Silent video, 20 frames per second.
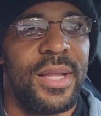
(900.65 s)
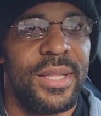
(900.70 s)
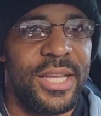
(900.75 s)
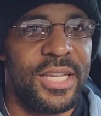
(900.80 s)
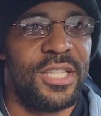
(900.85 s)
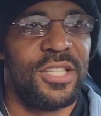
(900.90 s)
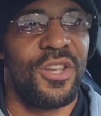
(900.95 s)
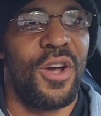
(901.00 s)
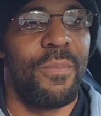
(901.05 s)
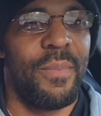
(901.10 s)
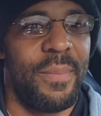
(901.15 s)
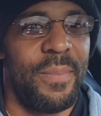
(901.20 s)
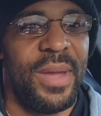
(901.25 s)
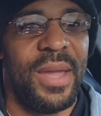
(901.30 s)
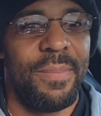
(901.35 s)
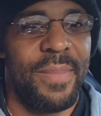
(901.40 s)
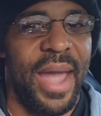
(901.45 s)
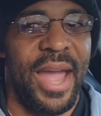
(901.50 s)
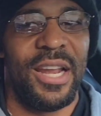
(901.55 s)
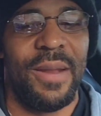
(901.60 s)
This is going to
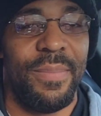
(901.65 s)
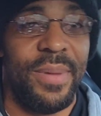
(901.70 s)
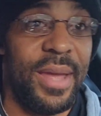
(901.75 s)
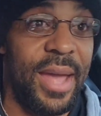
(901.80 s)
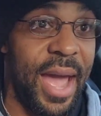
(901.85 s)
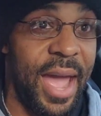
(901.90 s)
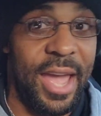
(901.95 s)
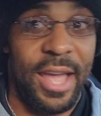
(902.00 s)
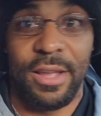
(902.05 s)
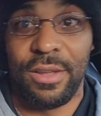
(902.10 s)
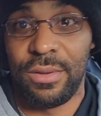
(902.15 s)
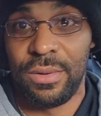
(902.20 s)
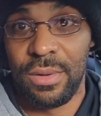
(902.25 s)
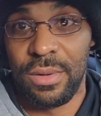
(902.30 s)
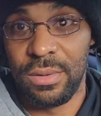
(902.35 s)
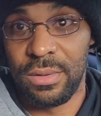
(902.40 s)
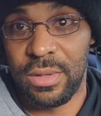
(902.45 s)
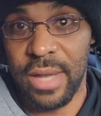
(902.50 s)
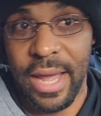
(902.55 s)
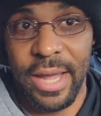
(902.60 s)
be mainly be a
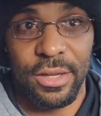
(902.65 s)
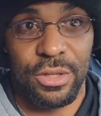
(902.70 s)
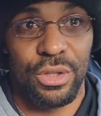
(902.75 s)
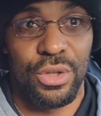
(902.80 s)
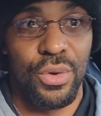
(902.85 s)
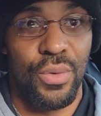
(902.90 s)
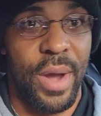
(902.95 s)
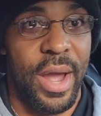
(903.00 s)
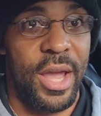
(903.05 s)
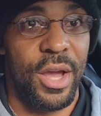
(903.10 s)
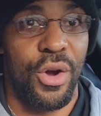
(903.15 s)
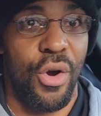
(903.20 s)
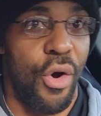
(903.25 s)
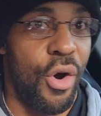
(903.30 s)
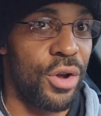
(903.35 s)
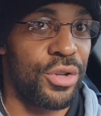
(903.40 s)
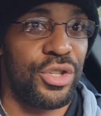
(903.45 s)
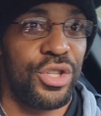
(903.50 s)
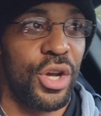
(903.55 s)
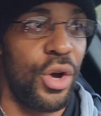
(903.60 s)
take to a
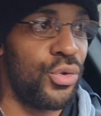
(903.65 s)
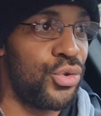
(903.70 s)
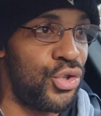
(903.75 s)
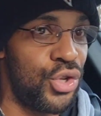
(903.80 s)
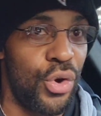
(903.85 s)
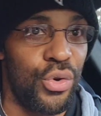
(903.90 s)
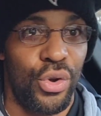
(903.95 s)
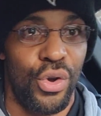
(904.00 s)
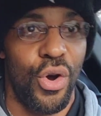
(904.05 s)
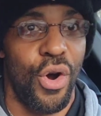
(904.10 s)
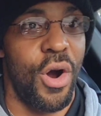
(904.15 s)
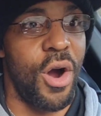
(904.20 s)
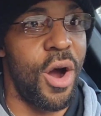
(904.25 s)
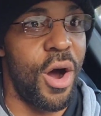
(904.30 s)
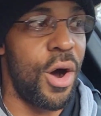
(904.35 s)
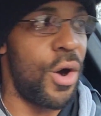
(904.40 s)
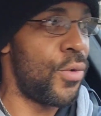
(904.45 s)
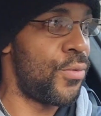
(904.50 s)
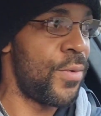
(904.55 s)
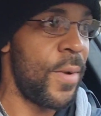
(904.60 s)
car show, show the car
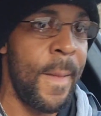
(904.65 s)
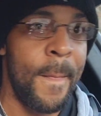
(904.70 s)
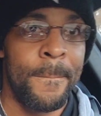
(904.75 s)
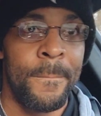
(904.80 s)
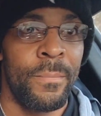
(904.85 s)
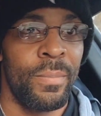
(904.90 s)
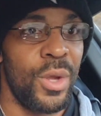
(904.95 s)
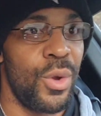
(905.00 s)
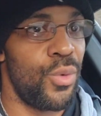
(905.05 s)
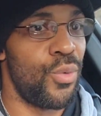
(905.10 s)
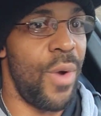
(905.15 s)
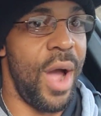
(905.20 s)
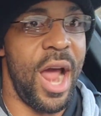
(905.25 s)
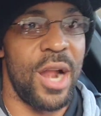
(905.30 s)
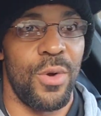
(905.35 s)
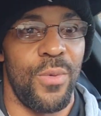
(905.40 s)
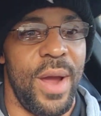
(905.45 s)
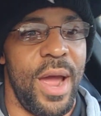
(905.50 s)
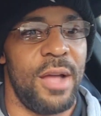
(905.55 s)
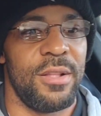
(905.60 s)
off,
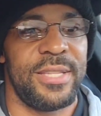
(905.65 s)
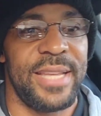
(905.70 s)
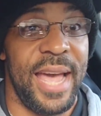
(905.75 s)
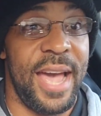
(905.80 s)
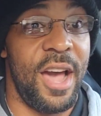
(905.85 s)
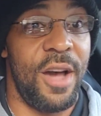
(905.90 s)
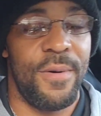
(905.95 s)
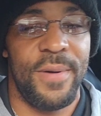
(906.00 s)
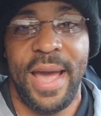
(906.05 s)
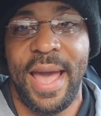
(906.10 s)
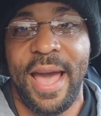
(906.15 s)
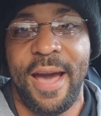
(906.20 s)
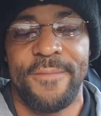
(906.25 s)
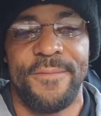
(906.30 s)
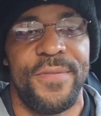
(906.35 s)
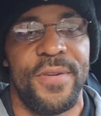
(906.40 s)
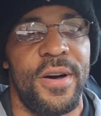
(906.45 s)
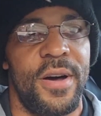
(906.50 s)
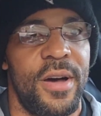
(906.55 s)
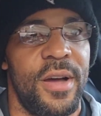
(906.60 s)
ride around town,
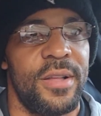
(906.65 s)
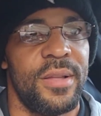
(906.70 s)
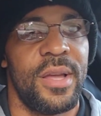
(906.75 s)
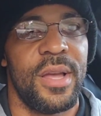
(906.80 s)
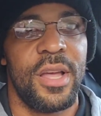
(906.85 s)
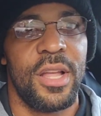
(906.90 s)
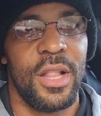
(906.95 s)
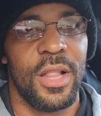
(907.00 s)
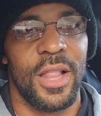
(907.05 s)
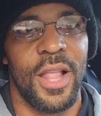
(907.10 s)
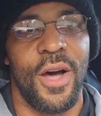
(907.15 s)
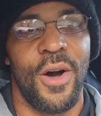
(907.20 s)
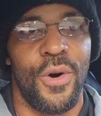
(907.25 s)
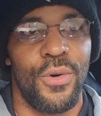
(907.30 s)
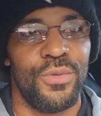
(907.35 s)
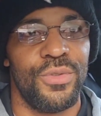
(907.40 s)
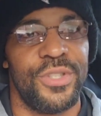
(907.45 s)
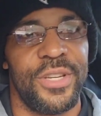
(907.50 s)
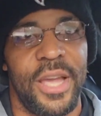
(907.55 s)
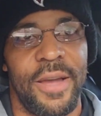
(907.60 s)
have fun,
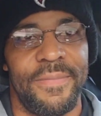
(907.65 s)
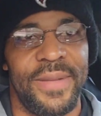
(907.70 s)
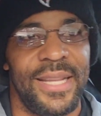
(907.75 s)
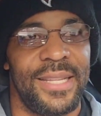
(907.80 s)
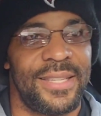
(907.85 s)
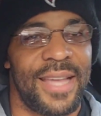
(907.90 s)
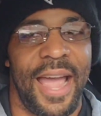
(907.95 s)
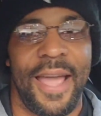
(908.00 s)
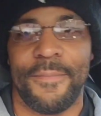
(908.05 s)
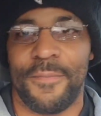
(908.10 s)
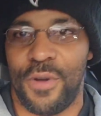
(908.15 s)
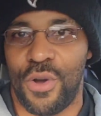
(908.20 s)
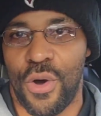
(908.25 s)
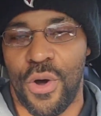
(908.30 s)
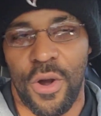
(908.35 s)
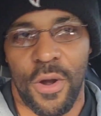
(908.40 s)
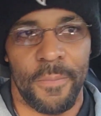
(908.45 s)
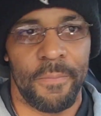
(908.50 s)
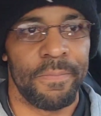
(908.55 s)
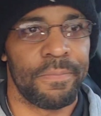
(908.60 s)
longevity type
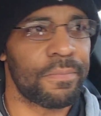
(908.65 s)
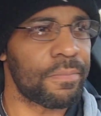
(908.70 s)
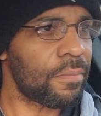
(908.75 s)
car.